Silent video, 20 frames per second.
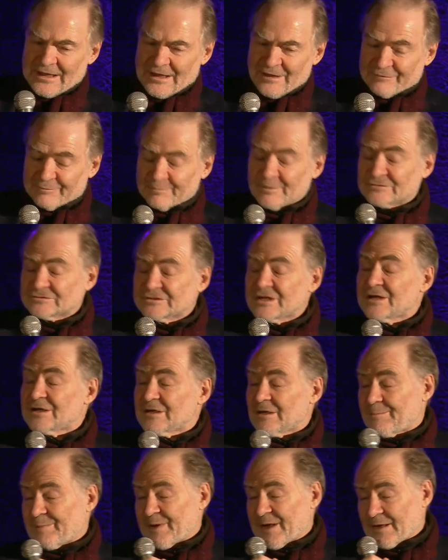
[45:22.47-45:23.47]
If
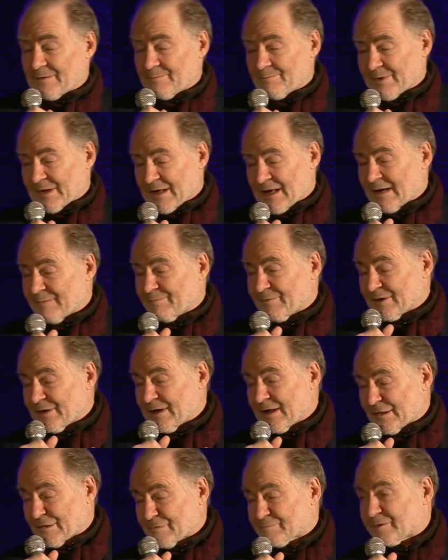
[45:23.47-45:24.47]
Marine Le Pen became the
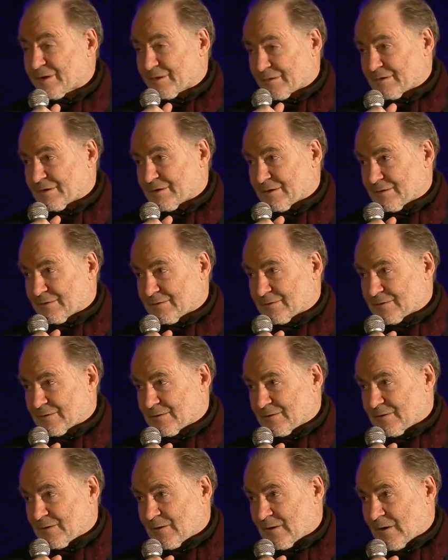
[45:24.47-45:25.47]
next president
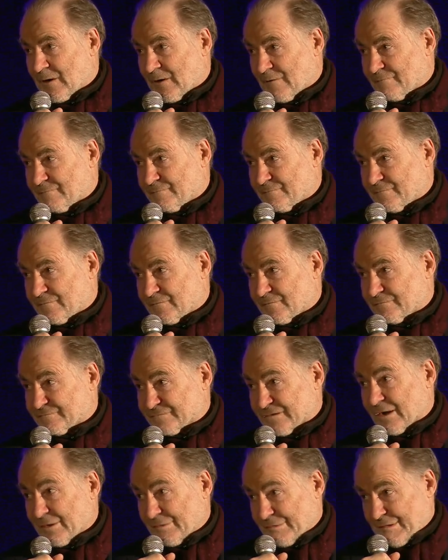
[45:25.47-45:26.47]
of
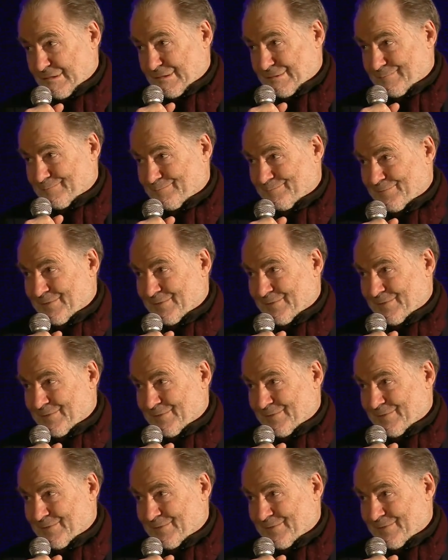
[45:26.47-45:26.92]
France,